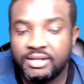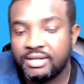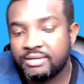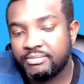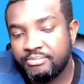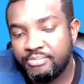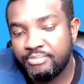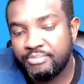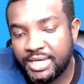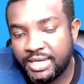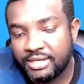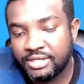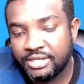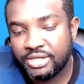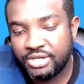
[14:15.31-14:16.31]

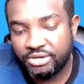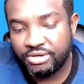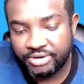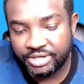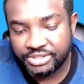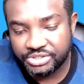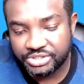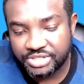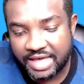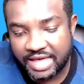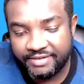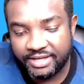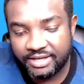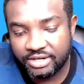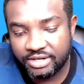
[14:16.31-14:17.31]
being curious, just
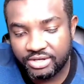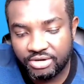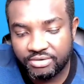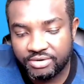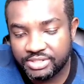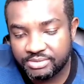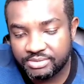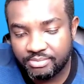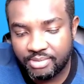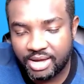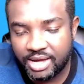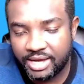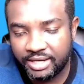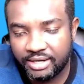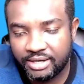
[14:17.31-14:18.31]
having a curious
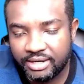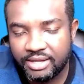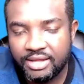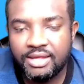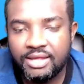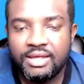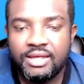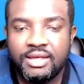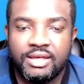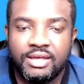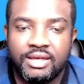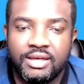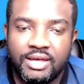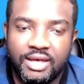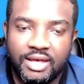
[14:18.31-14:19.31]
mind
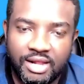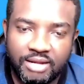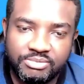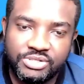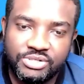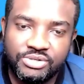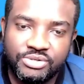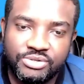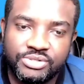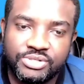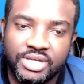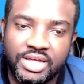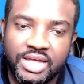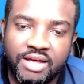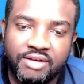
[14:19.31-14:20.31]
helps you to
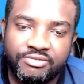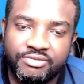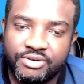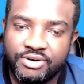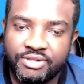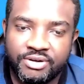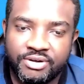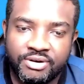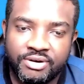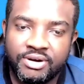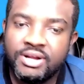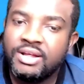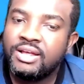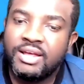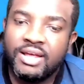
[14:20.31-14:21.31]
get further
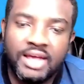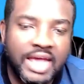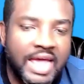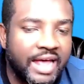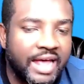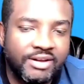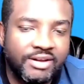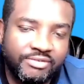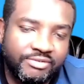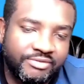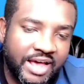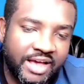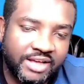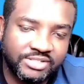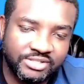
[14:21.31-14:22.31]
and
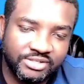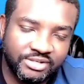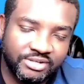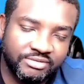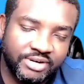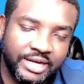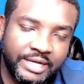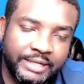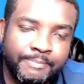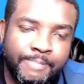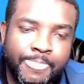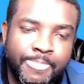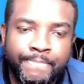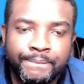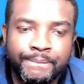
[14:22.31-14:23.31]
faster, right?
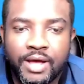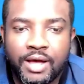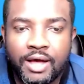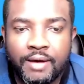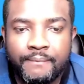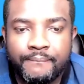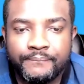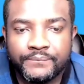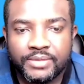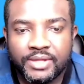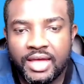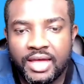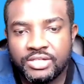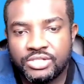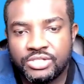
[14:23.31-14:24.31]

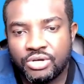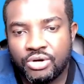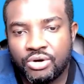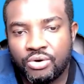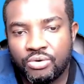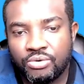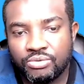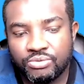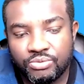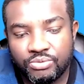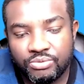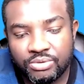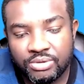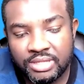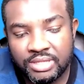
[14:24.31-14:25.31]
And so
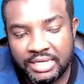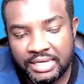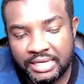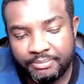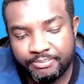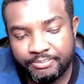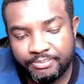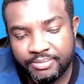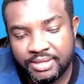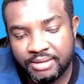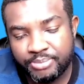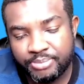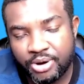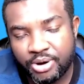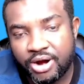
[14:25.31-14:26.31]
the
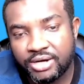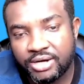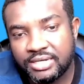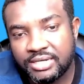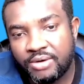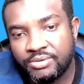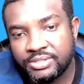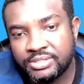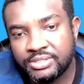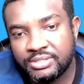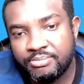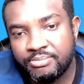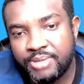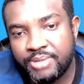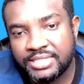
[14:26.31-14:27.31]
part that was the
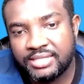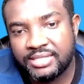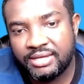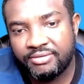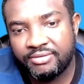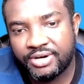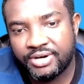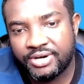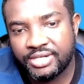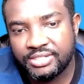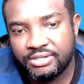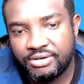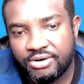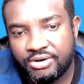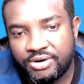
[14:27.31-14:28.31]
best thing for us in
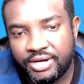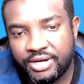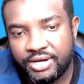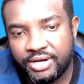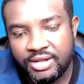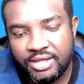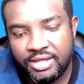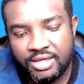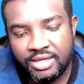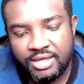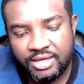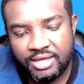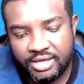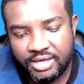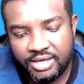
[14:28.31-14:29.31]
growing
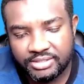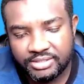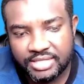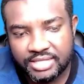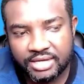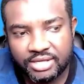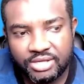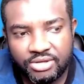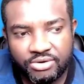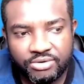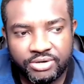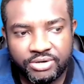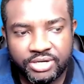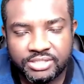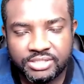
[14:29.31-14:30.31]
is that
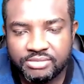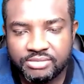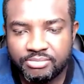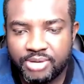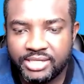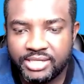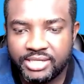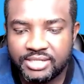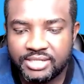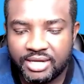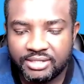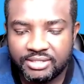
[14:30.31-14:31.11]
curious mindset,